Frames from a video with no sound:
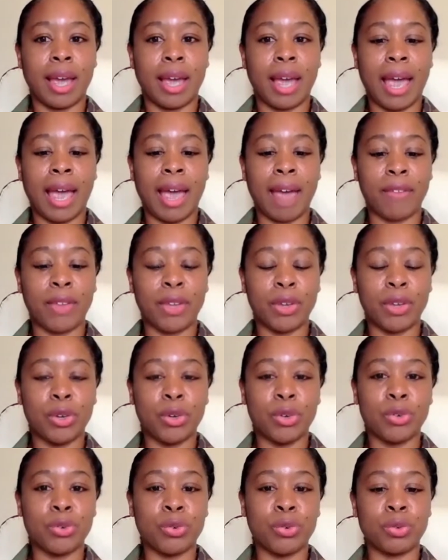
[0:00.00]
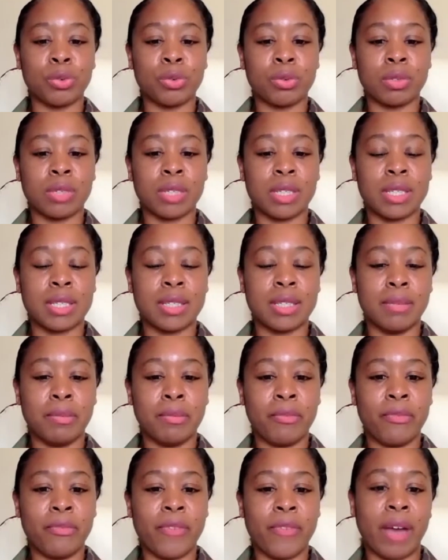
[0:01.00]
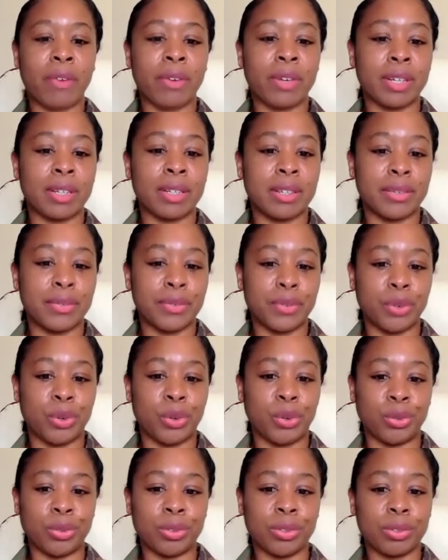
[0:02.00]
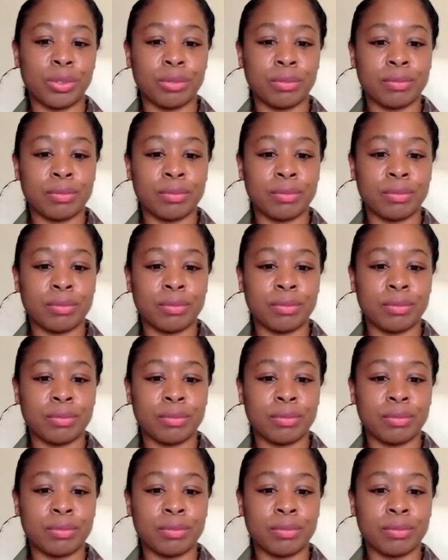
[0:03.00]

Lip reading: Have you found it difficult